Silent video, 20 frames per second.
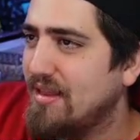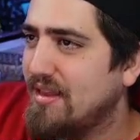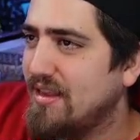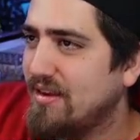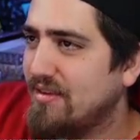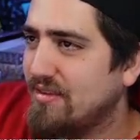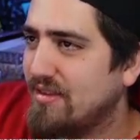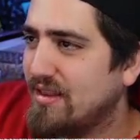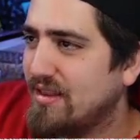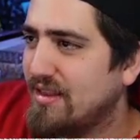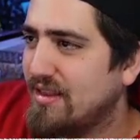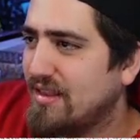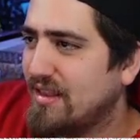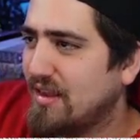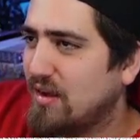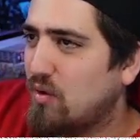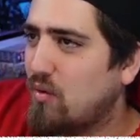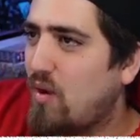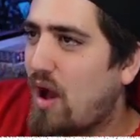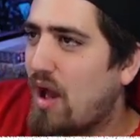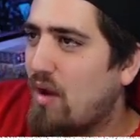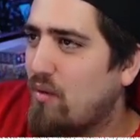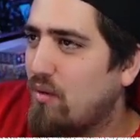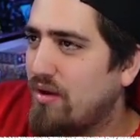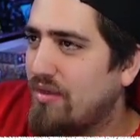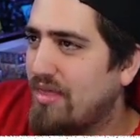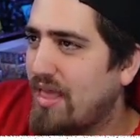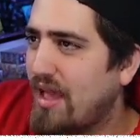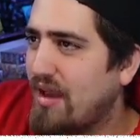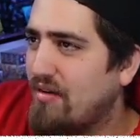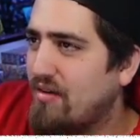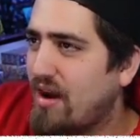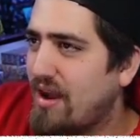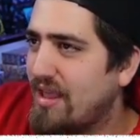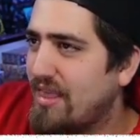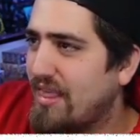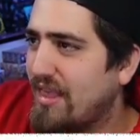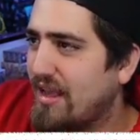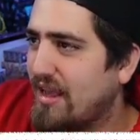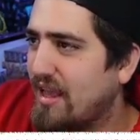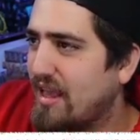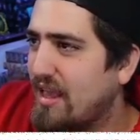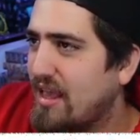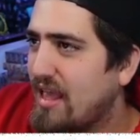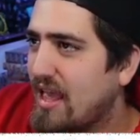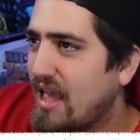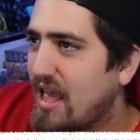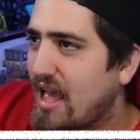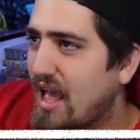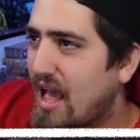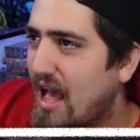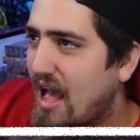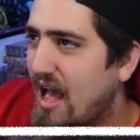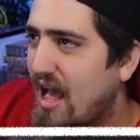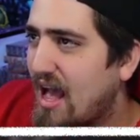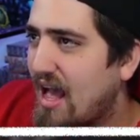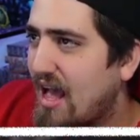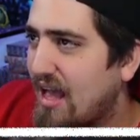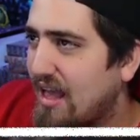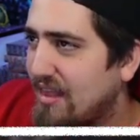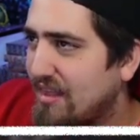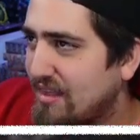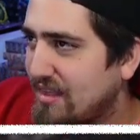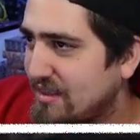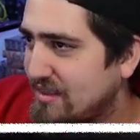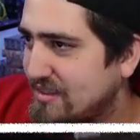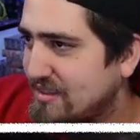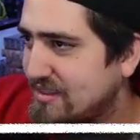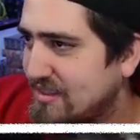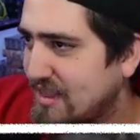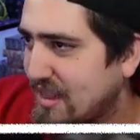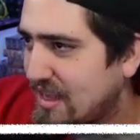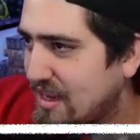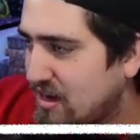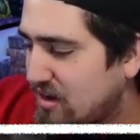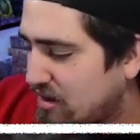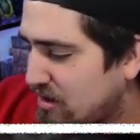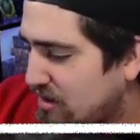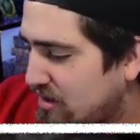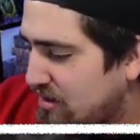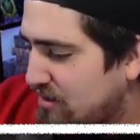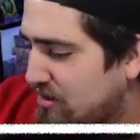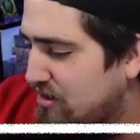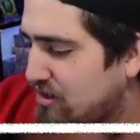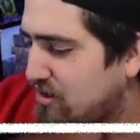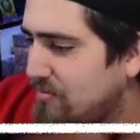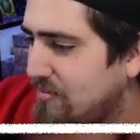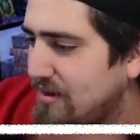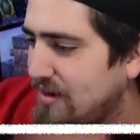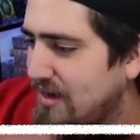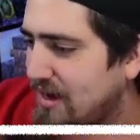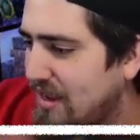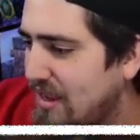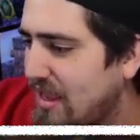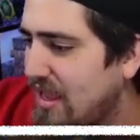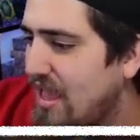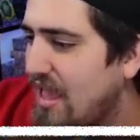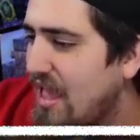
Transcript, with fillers: you know, like why would they, right? Like uh the Slayer, another human knight.